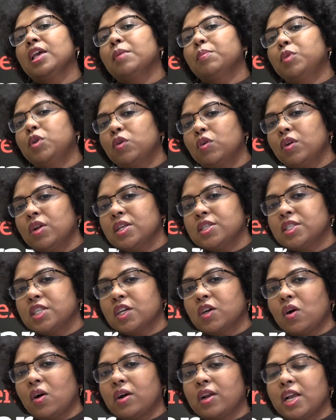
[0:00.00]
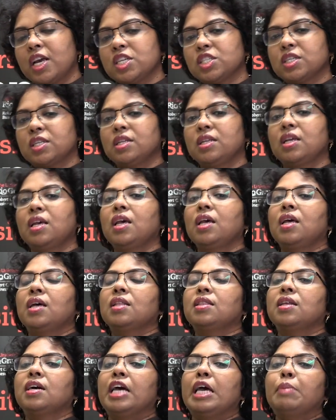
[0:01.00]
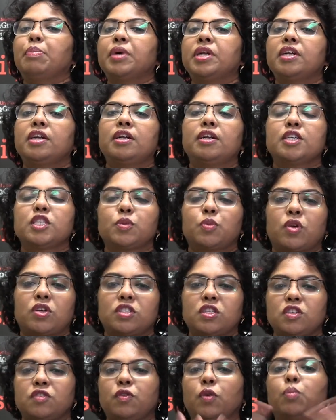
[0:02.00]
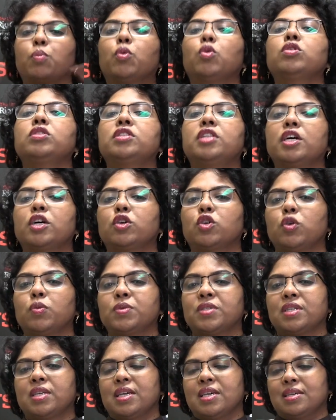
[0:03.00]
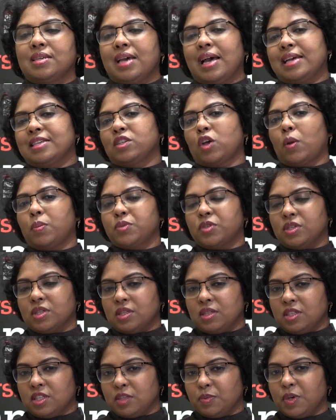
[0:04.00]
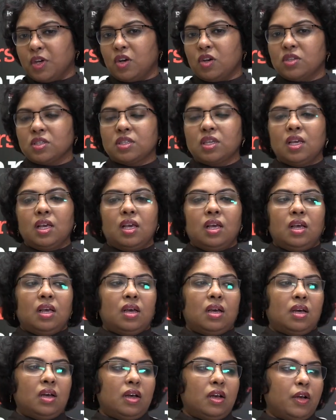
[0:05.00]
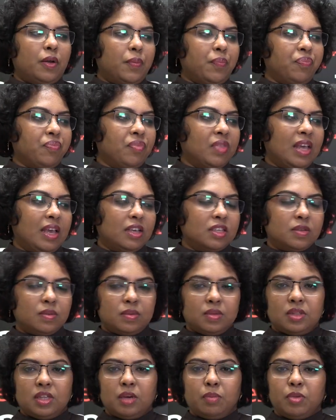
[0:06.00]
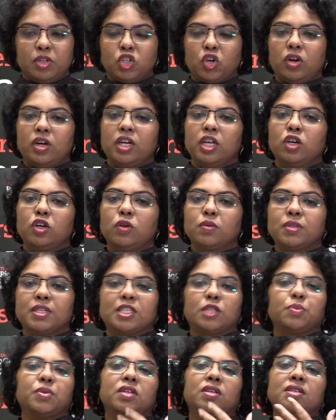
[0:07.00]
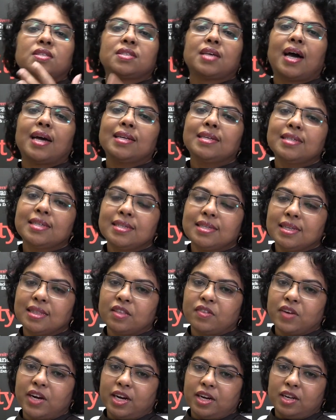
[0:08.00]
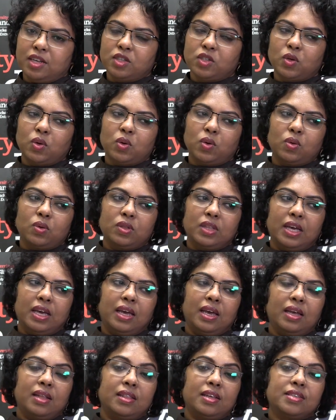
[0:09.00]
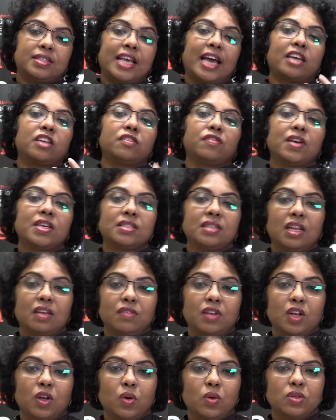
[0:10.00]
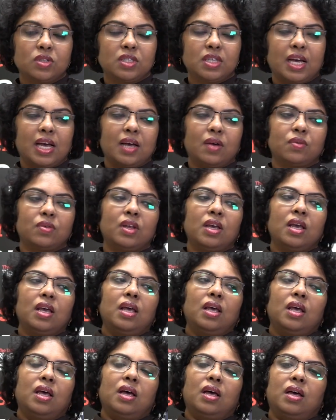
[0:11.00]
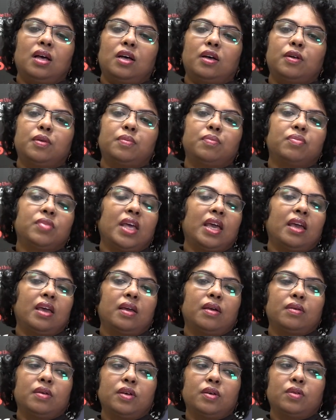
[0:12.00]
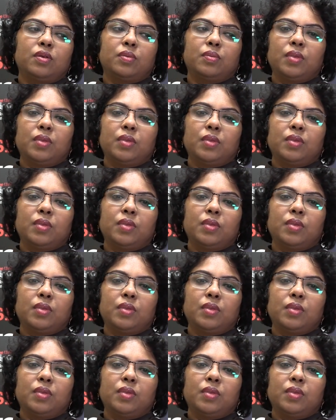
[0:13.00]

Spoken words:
Pluralistic organization, the embeddedness process for both the groups, it has obstacles, because the majority groups experience identity threat, so their sacrifice level goes down. They